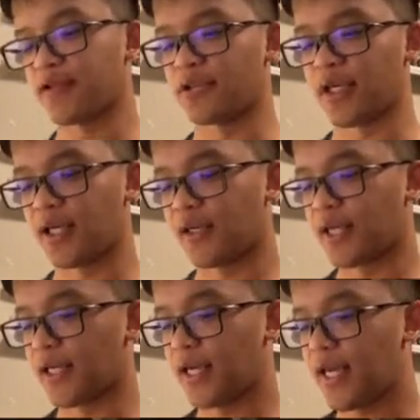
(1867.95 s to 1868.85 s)
to say
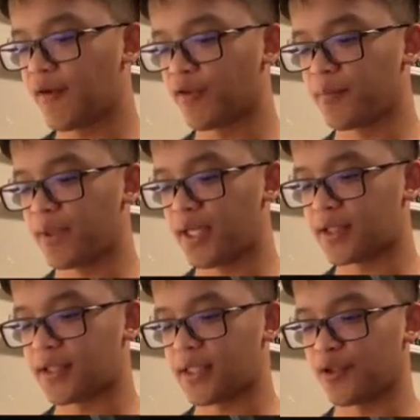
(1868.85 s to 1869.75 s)
that every
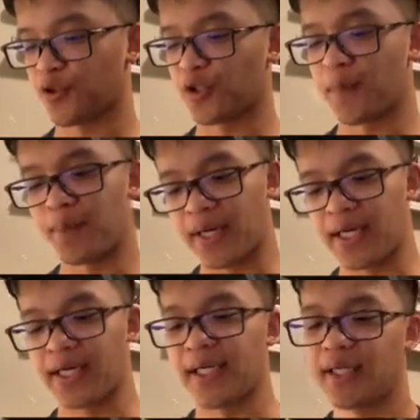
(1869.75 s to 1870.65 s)
box that you're going to
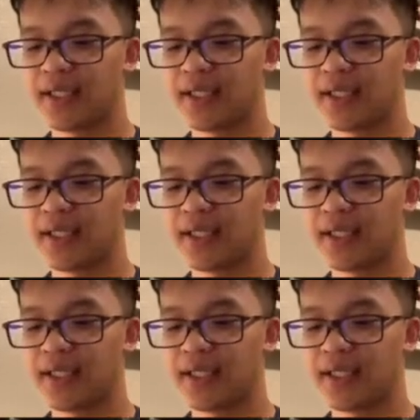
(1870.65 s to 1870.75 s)
buy